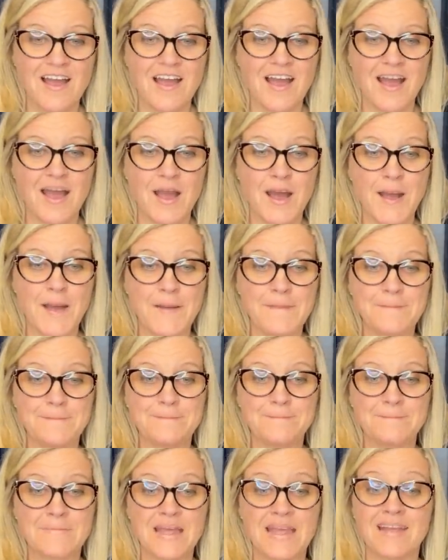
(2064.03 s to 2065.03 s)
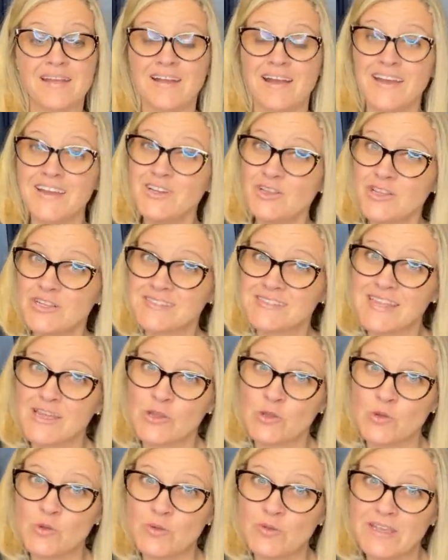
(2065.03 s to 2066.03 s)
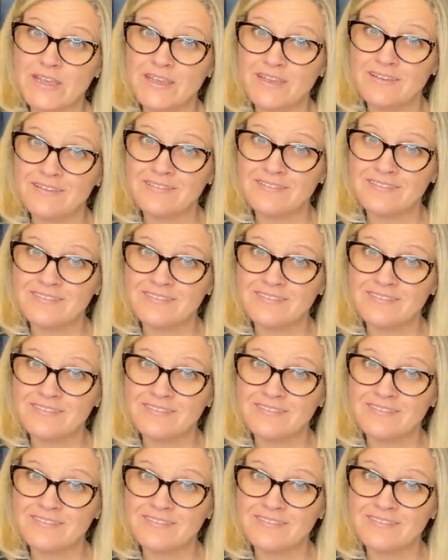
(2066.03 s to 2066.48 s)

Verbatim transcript: Um, it kind of looks like Coogi,